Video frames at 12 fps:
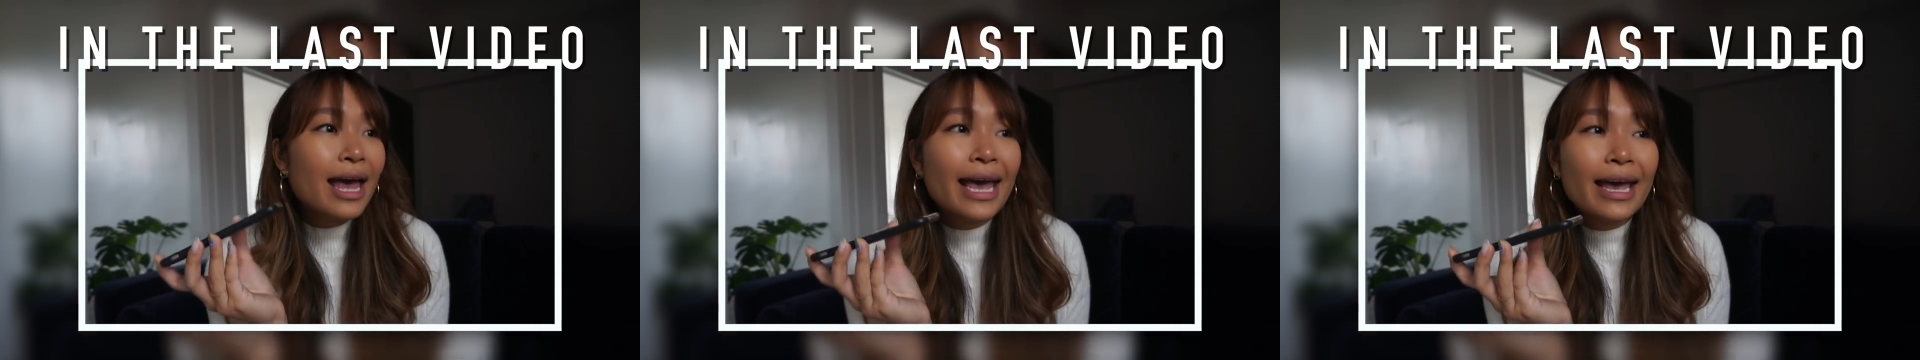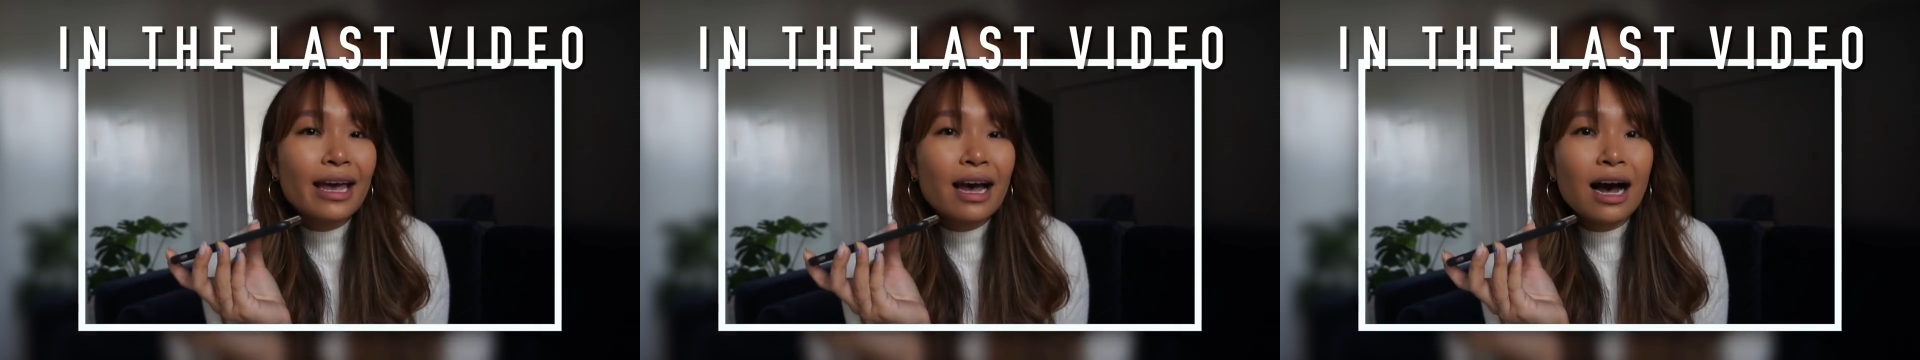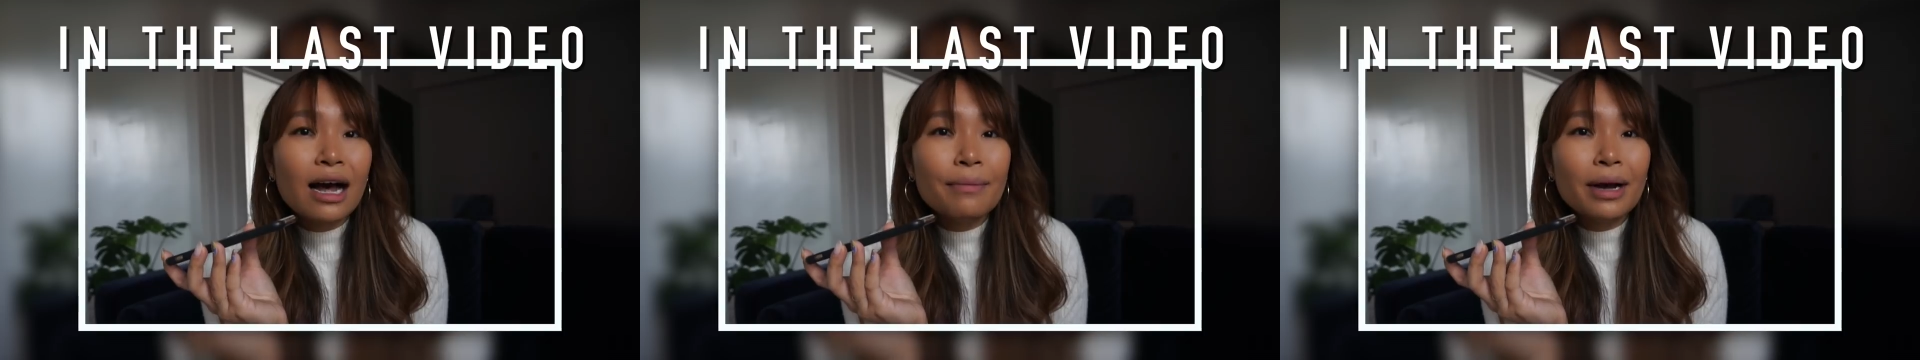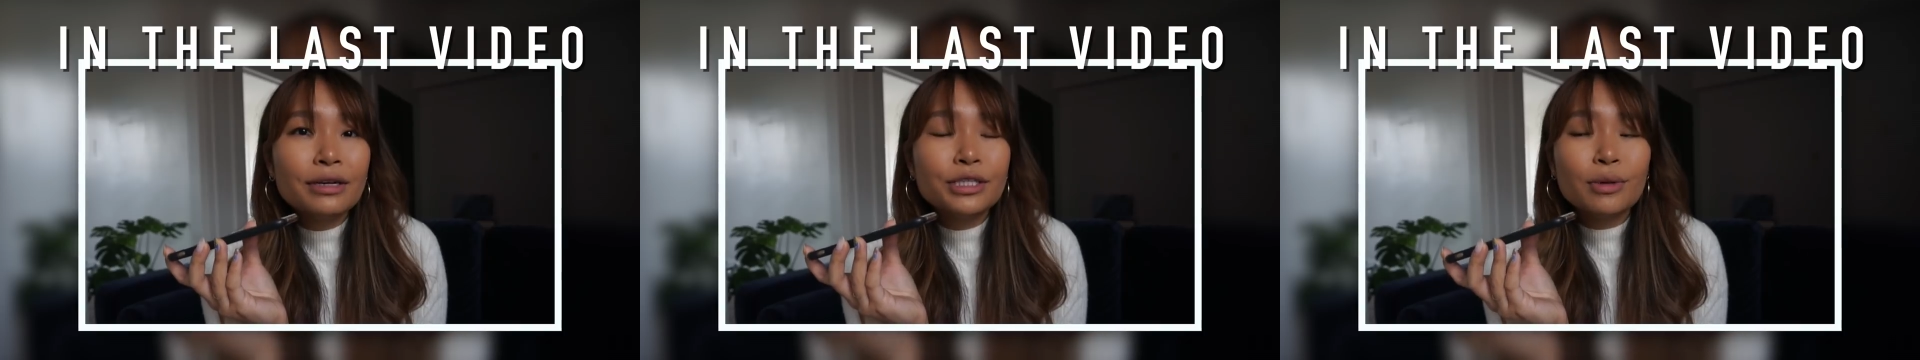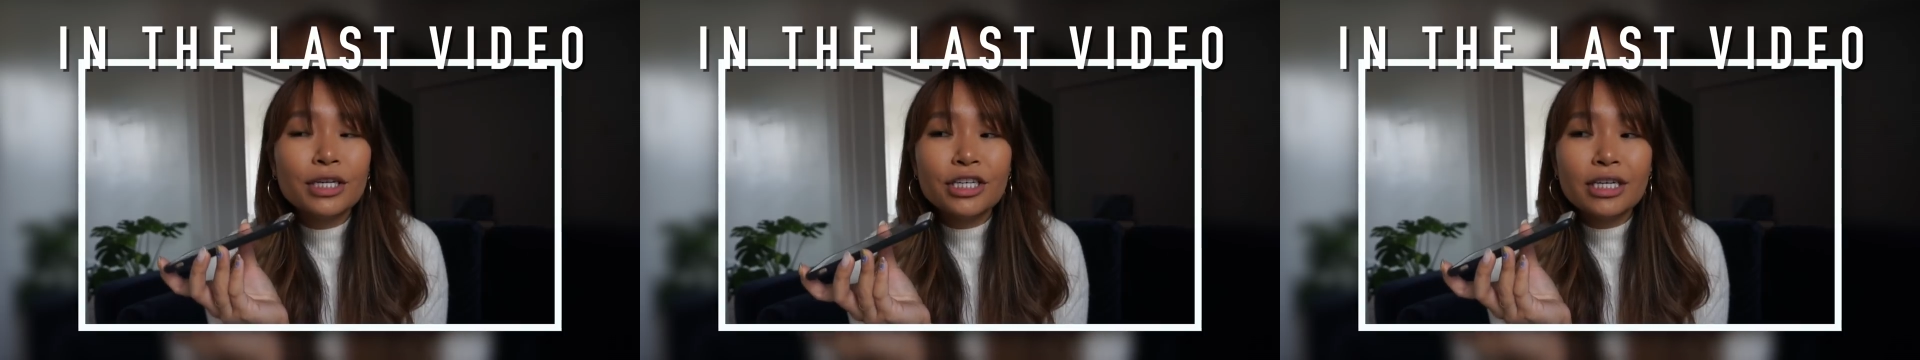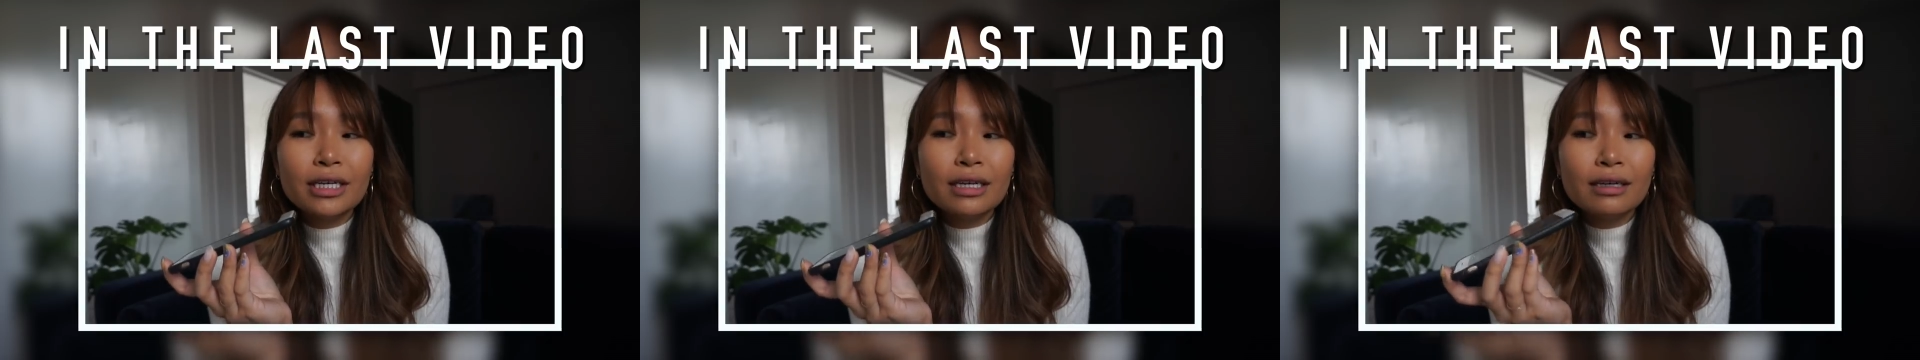Hey, I was
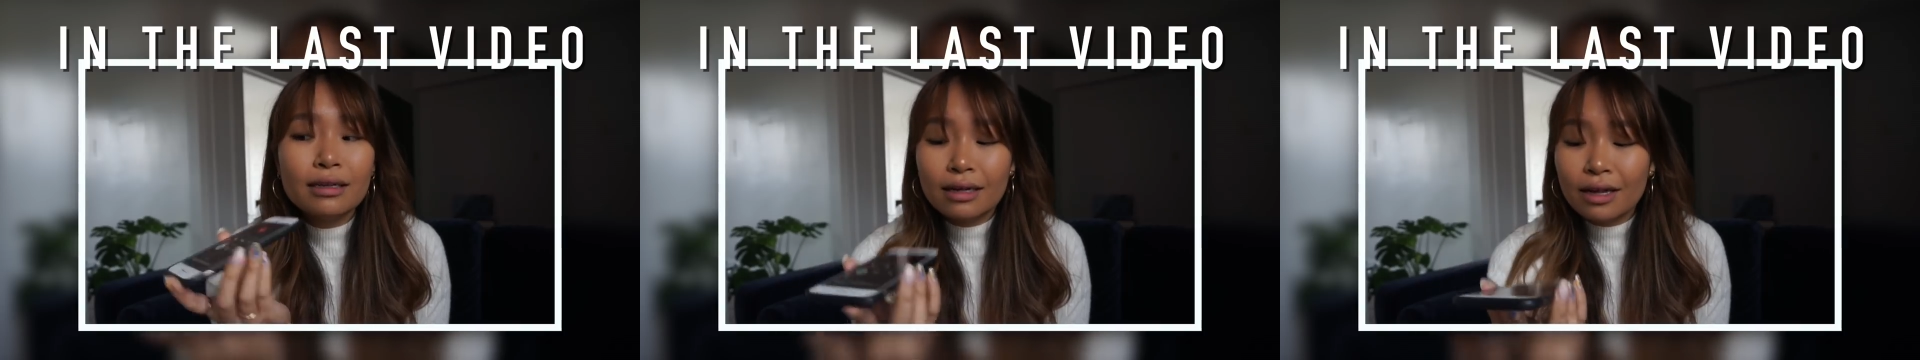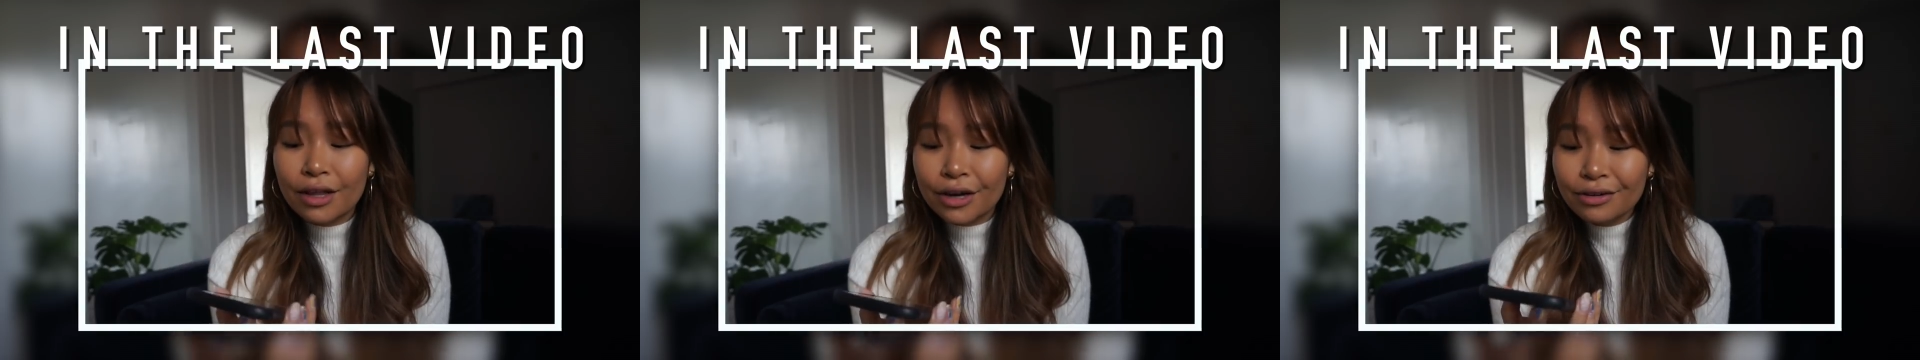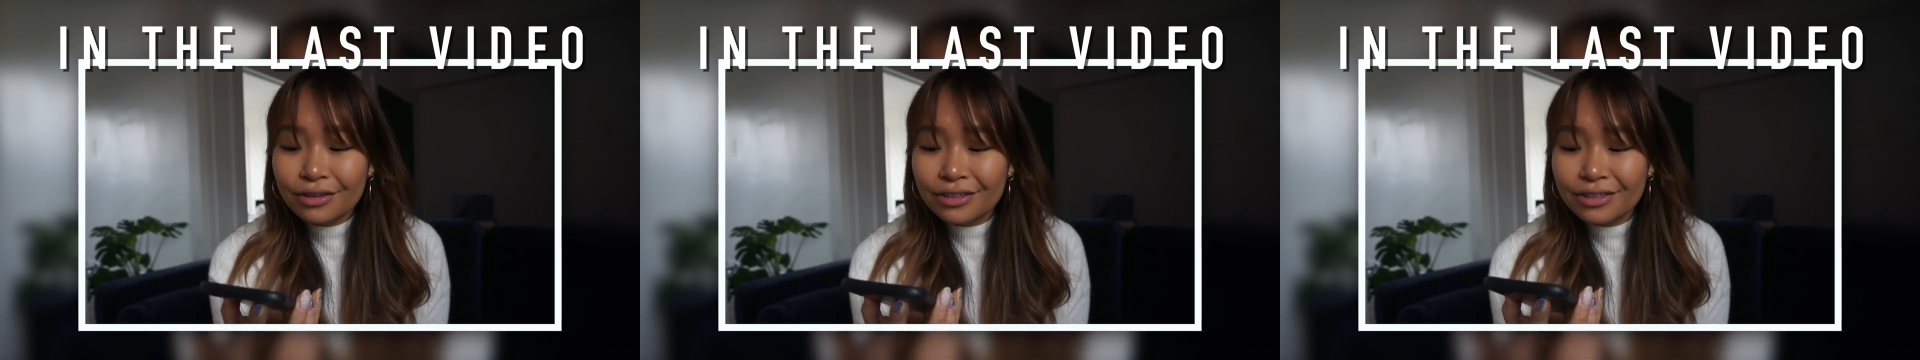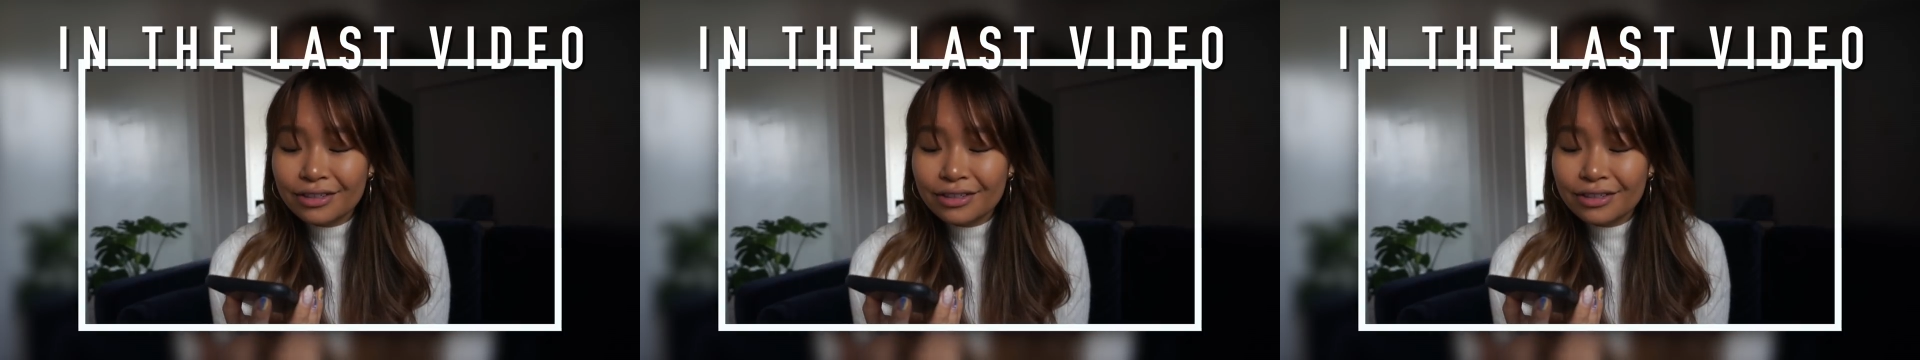wondering. Hello?